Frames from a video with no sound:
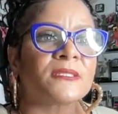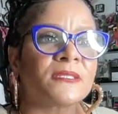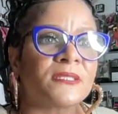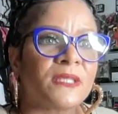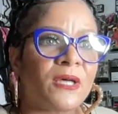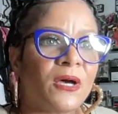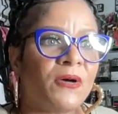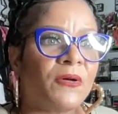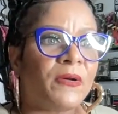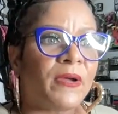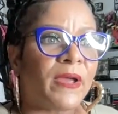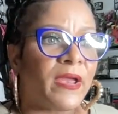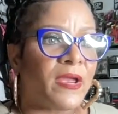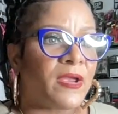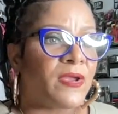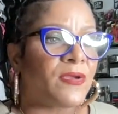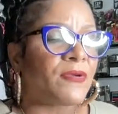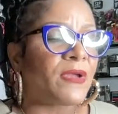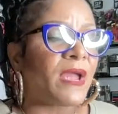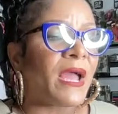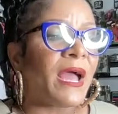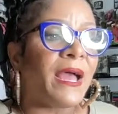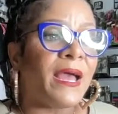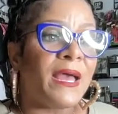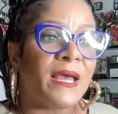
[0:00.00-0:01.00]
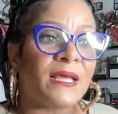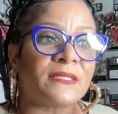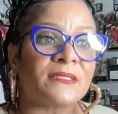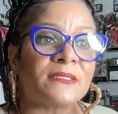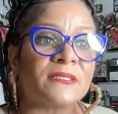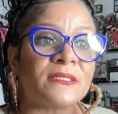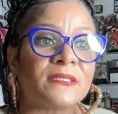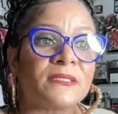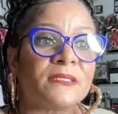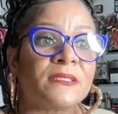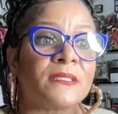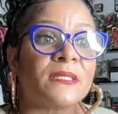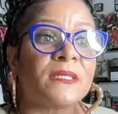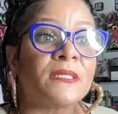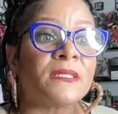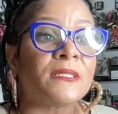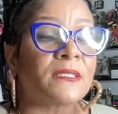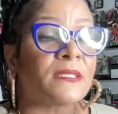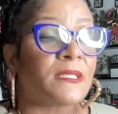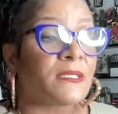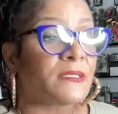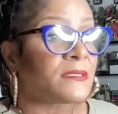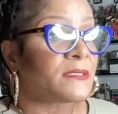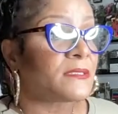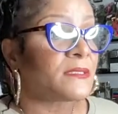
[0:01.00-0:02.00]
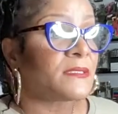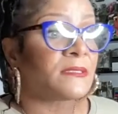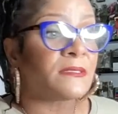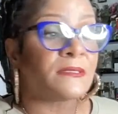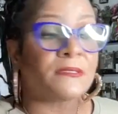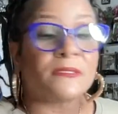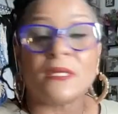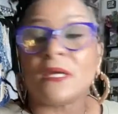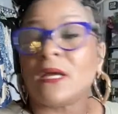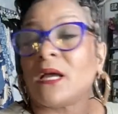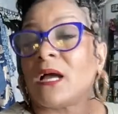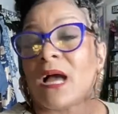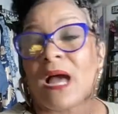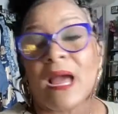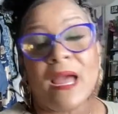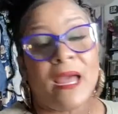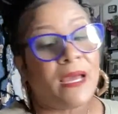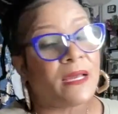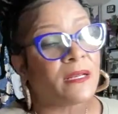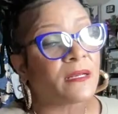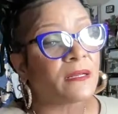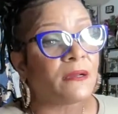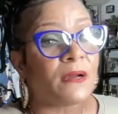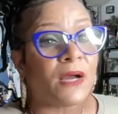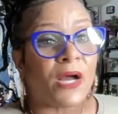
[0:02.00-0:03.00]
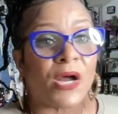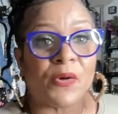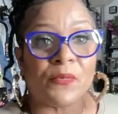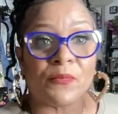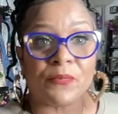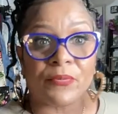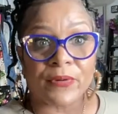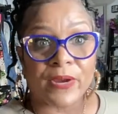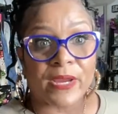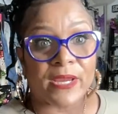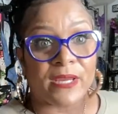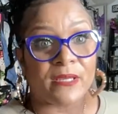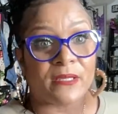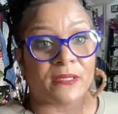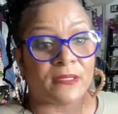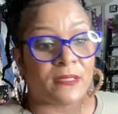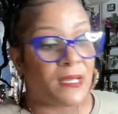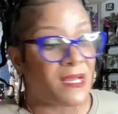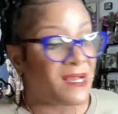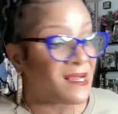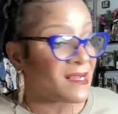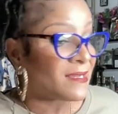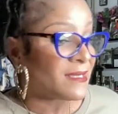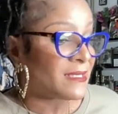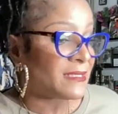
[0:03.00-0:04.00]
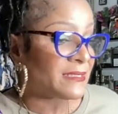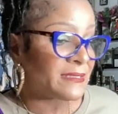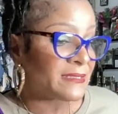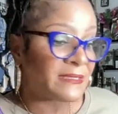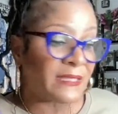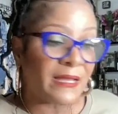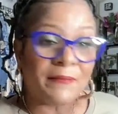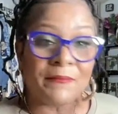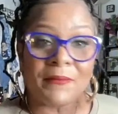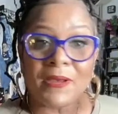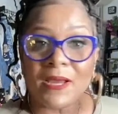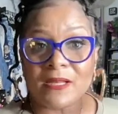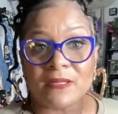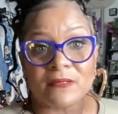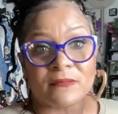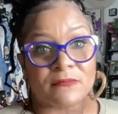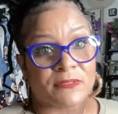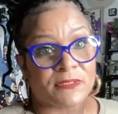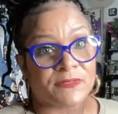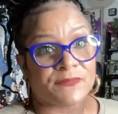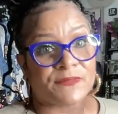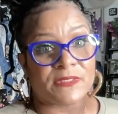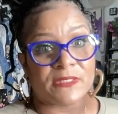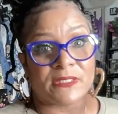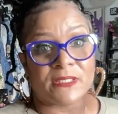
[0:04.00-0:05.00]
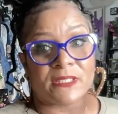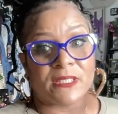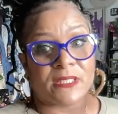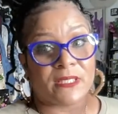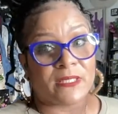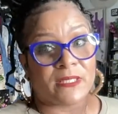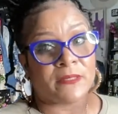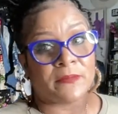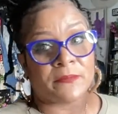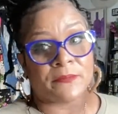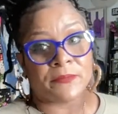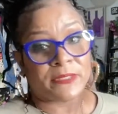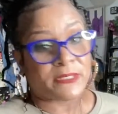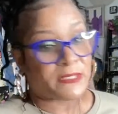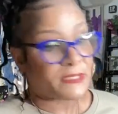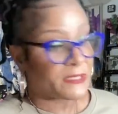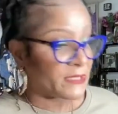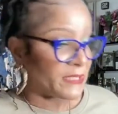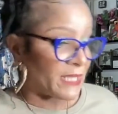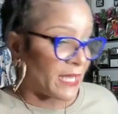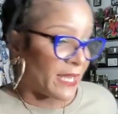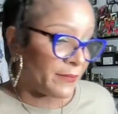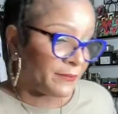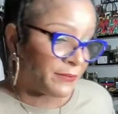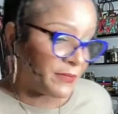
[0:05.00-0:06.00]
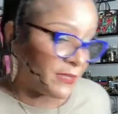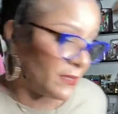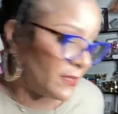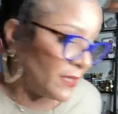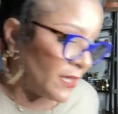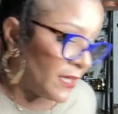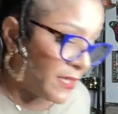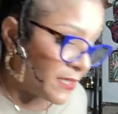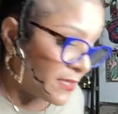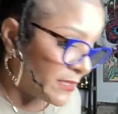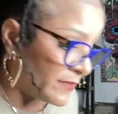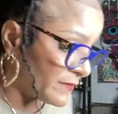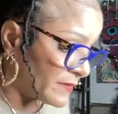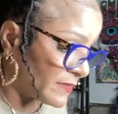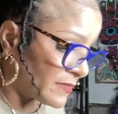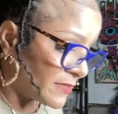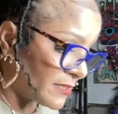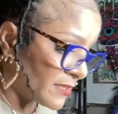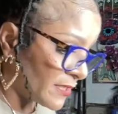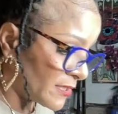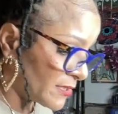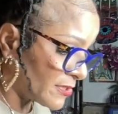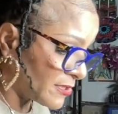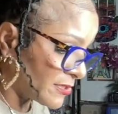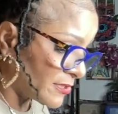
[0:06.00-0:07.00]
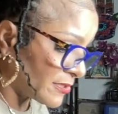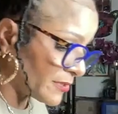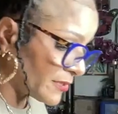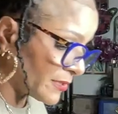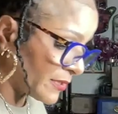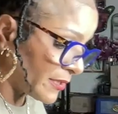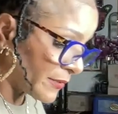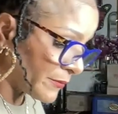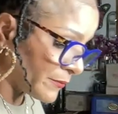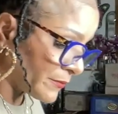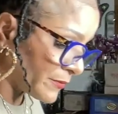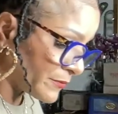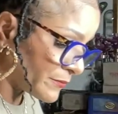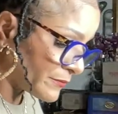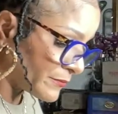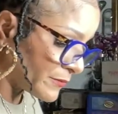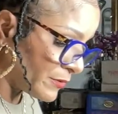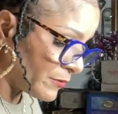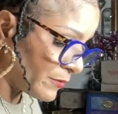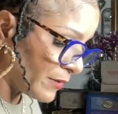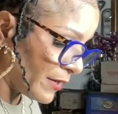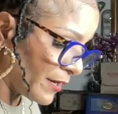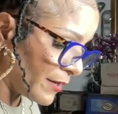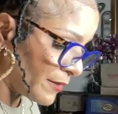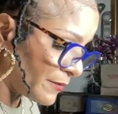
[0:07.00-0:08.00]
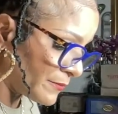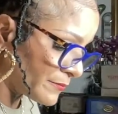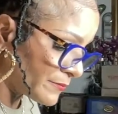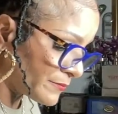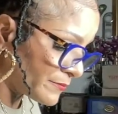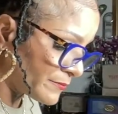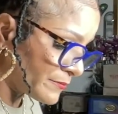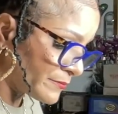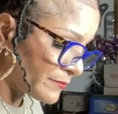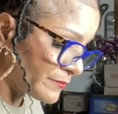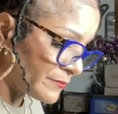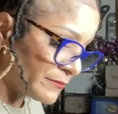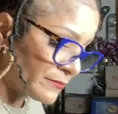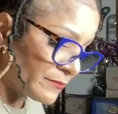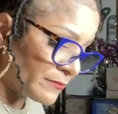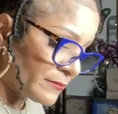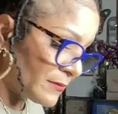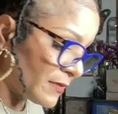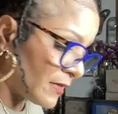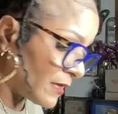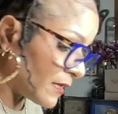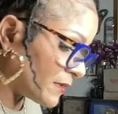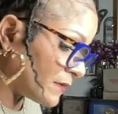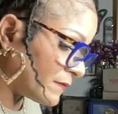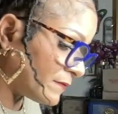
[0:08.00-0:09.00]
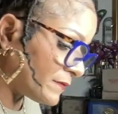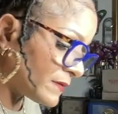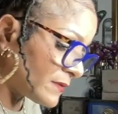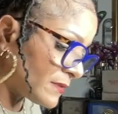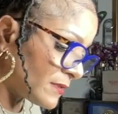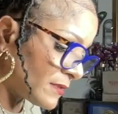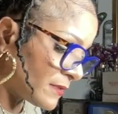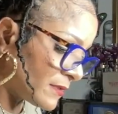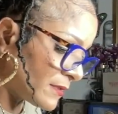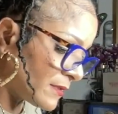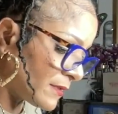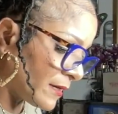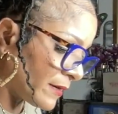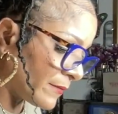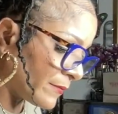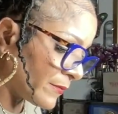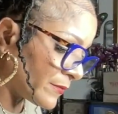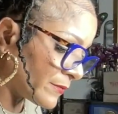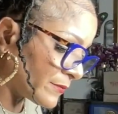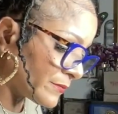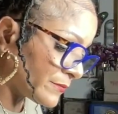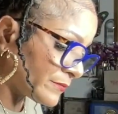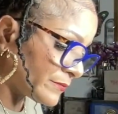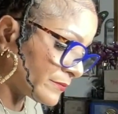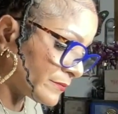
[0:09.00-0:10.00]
so angry. I had to I had to go on break because somebody was gonna get bitch slapped and they didn't even see that shit coming. Okay. They didn't even see it coming.